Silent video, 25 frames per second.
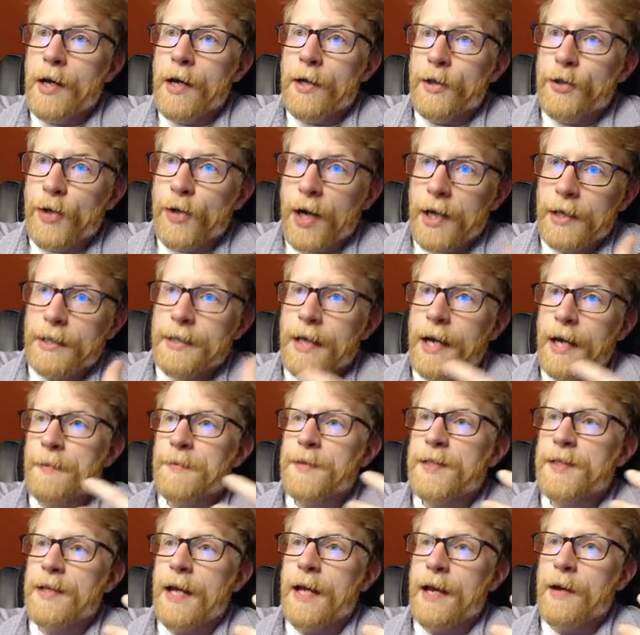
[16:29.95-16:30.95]
Truck
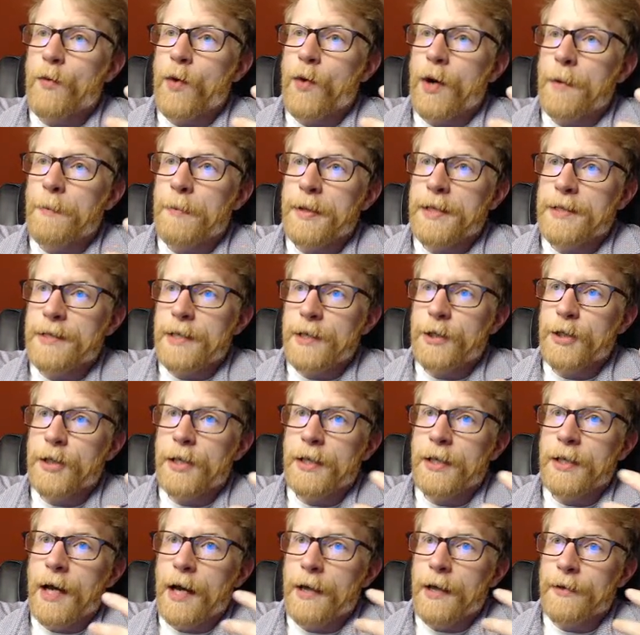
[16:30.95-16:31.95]
types stay in one
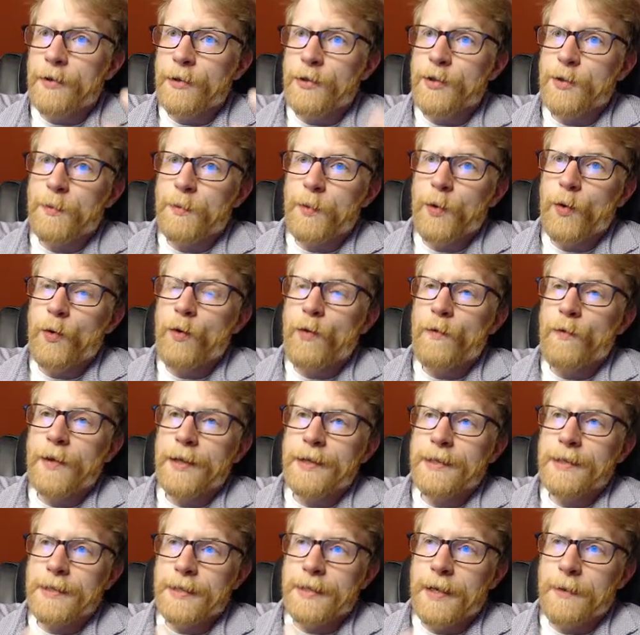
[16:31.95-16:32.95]
position. Others move
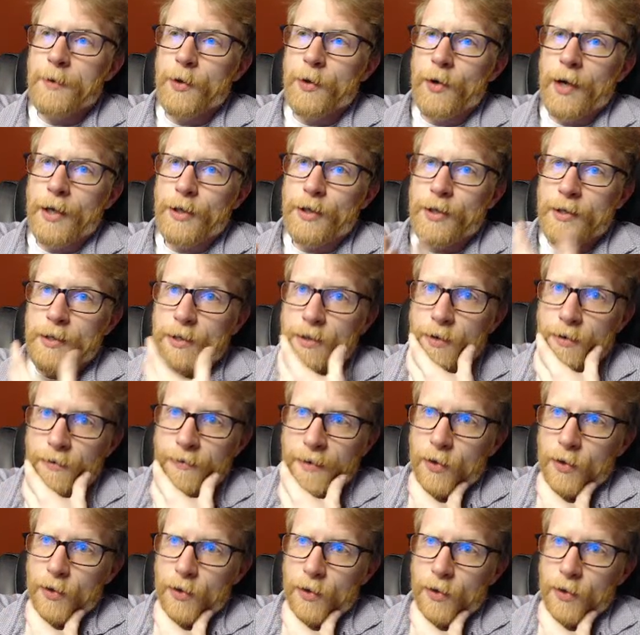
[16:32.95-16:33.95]
in the same direction as your
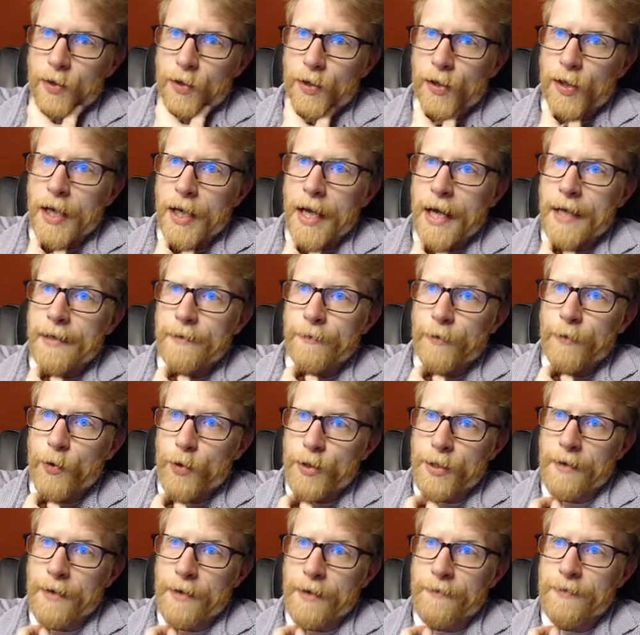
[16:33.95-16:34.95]
vehicle. And, of
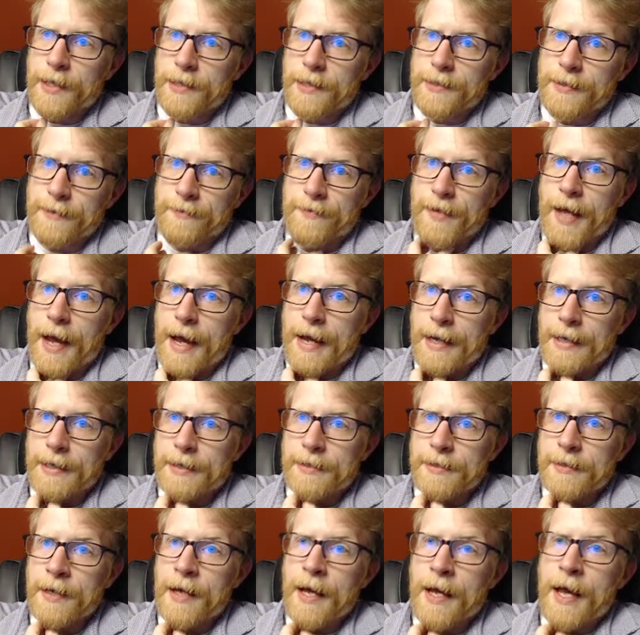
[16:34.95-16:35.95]
course, you have tons of
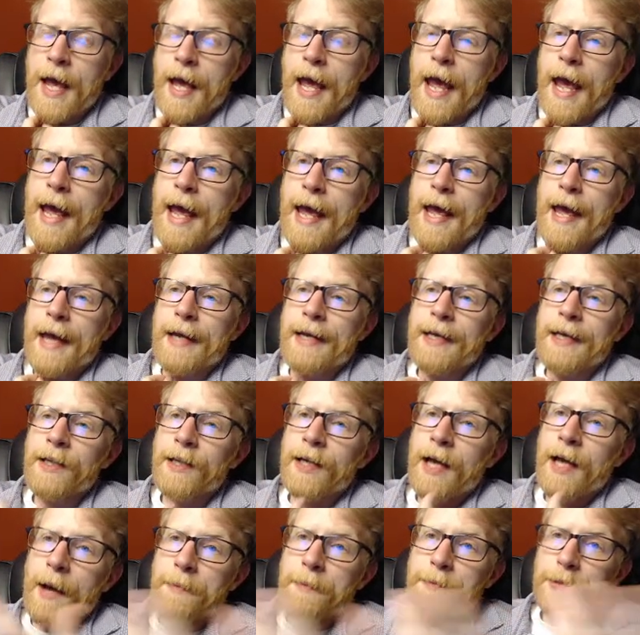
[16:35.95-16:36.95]
tanks. And
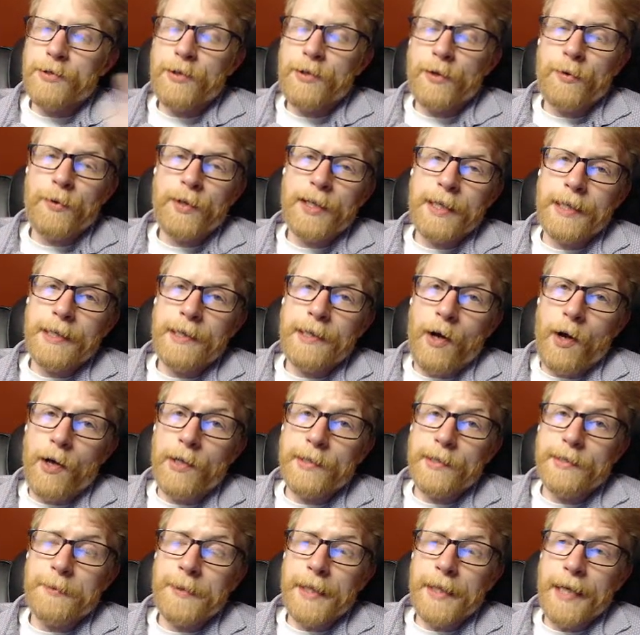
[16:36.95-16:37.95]
helicopters are really the
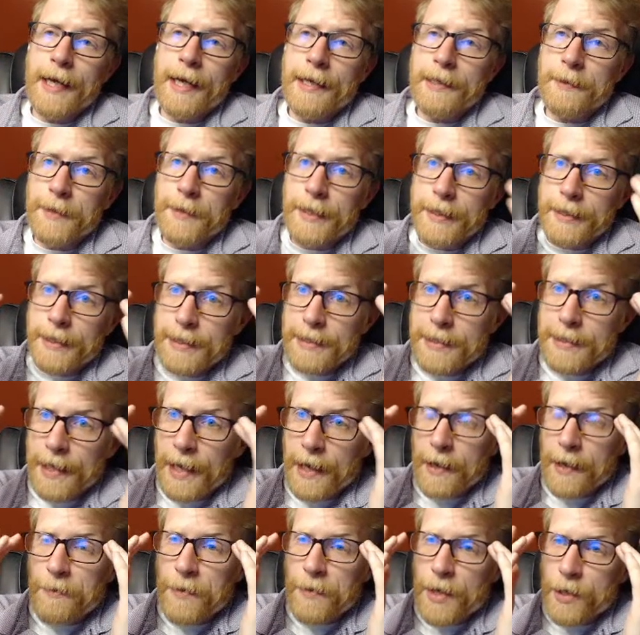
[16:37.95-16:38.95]
ultimate enemy in this
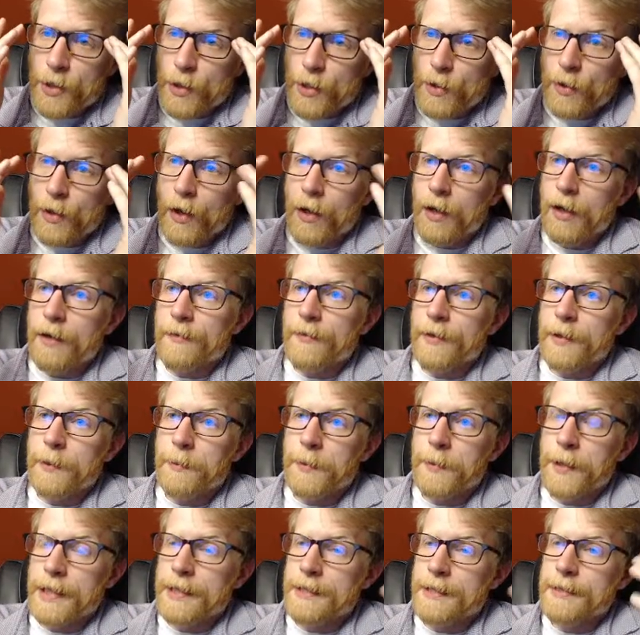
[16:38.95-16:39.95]
game. They shoot all over the
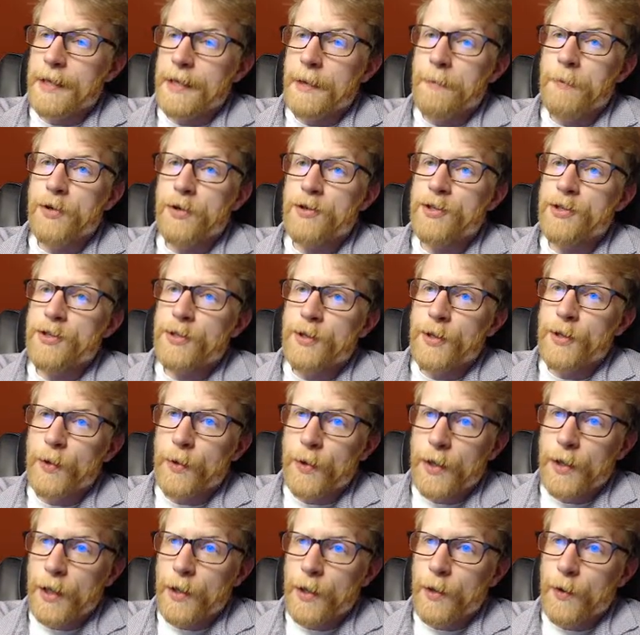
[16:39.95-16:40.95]
place. They pursue
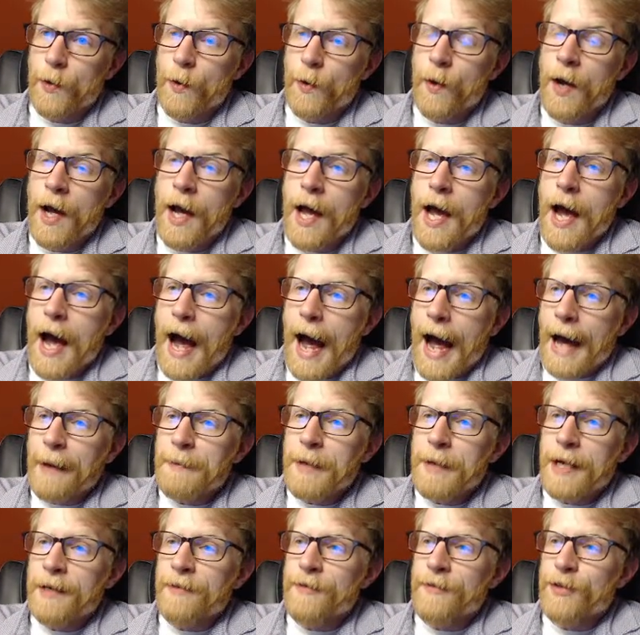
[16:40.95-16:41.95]
you. I'm
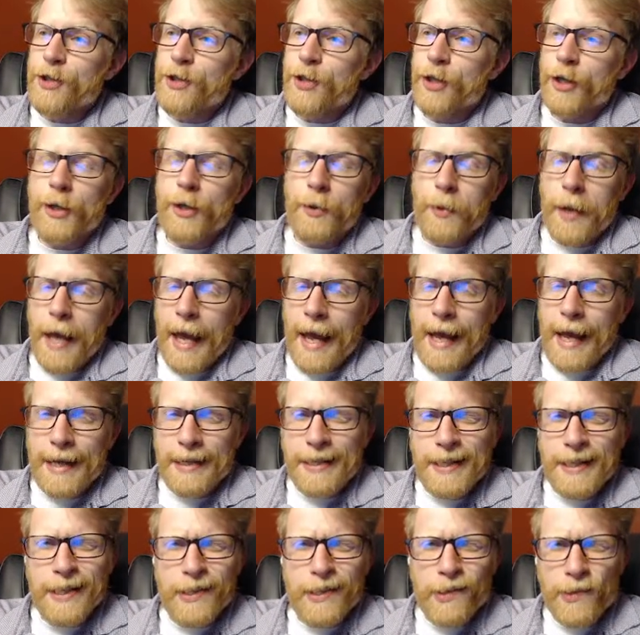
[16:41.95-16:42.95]
not even sure you can
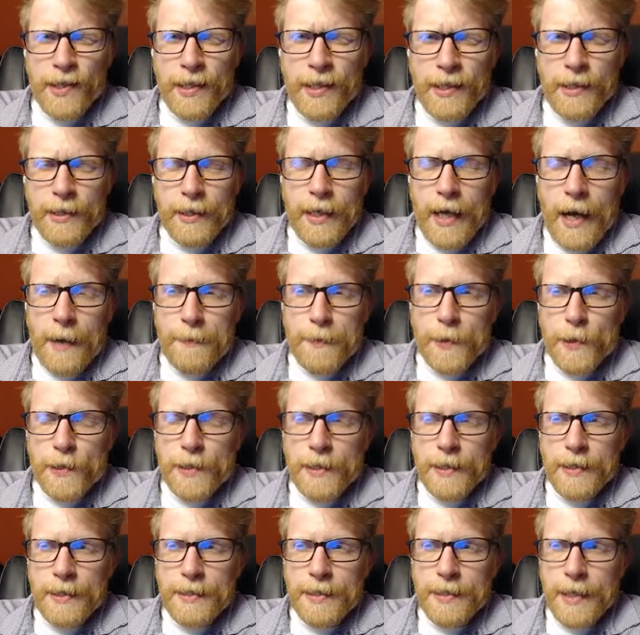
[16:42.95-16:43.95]
kill the helicopters
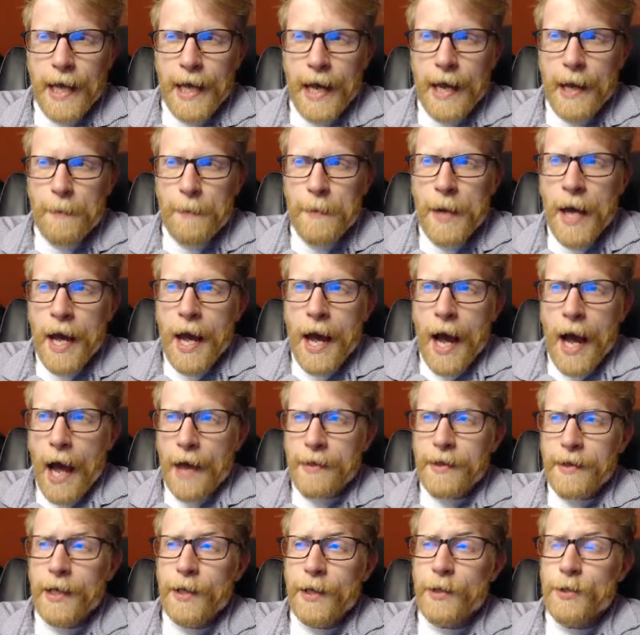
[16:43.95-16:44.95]
in this game. I
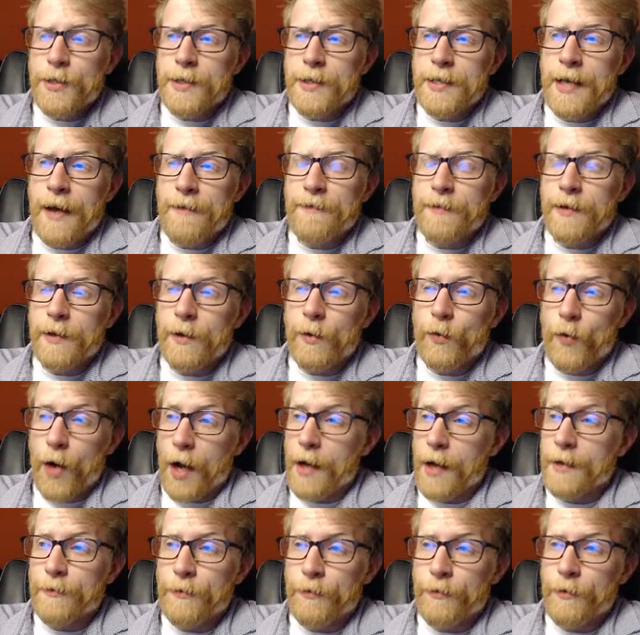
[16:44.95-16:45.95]
think you just have to
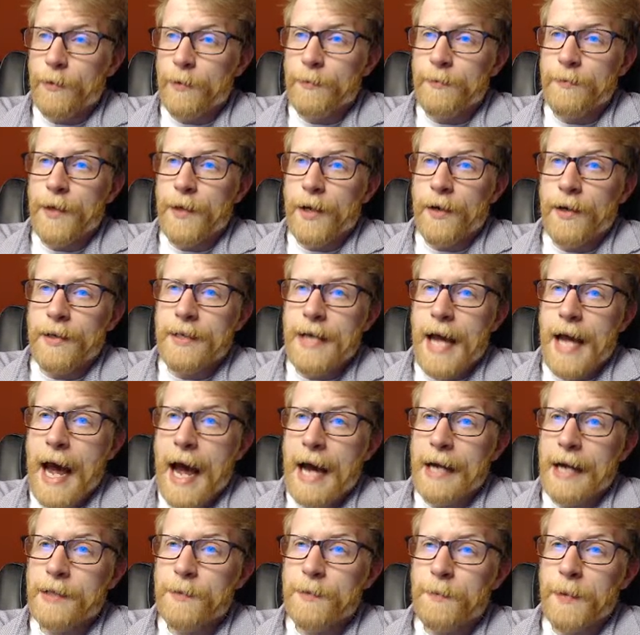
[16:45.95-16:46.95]
run from their
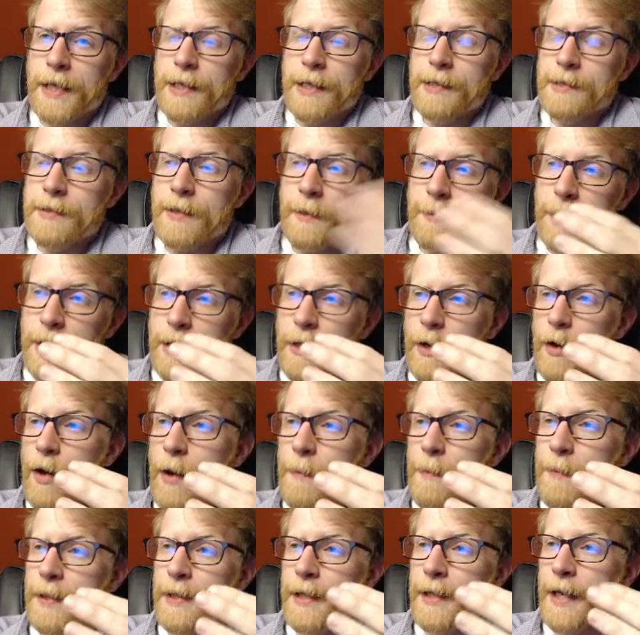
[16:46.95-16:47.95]
attacks because, I mean, they're
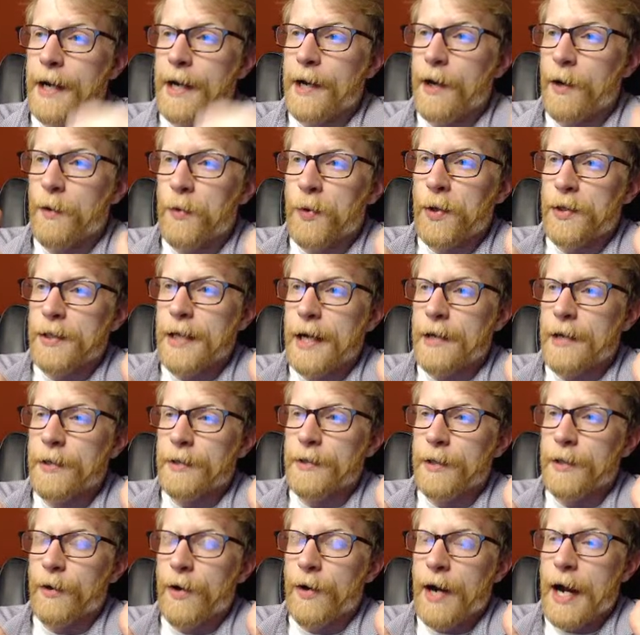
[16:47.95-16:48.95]
up in the air and we're down on
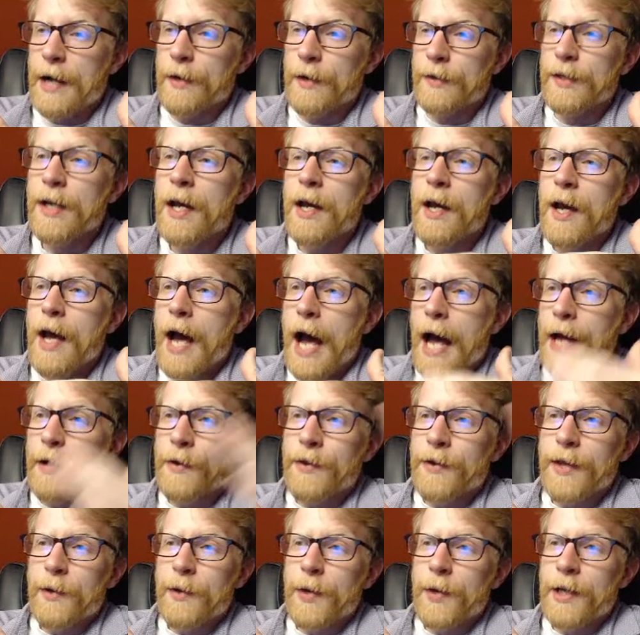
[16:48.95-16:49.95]
the ground. I don't
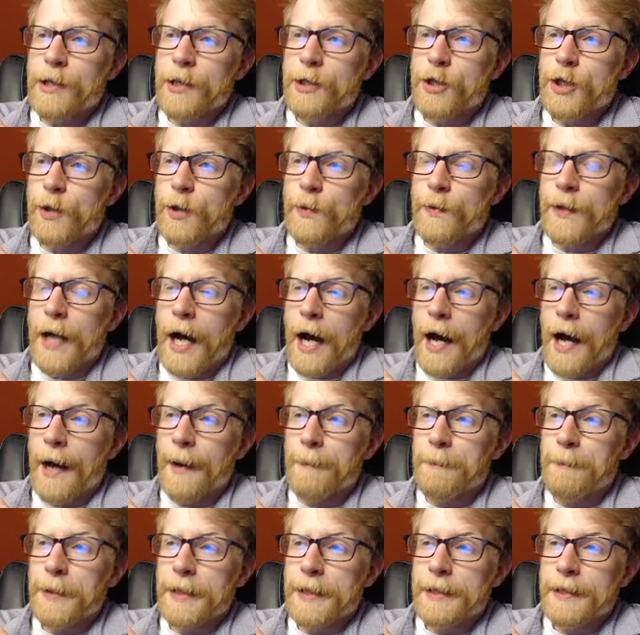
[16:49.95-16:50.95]
think we can shoot
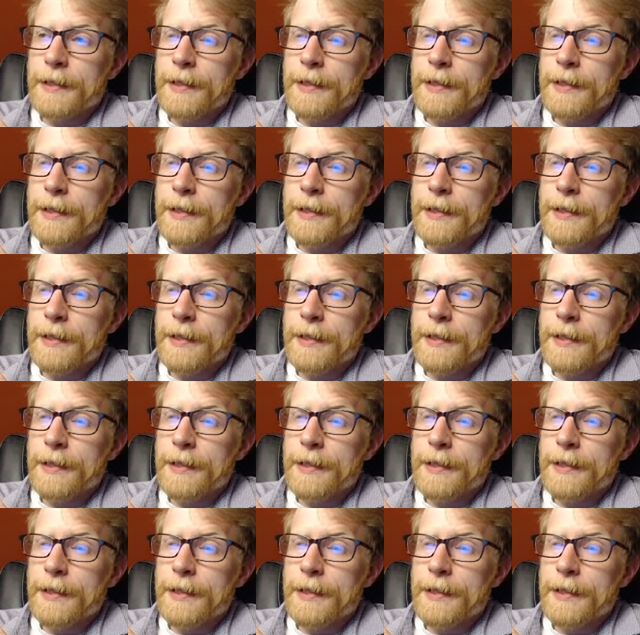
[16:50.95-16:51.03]
up.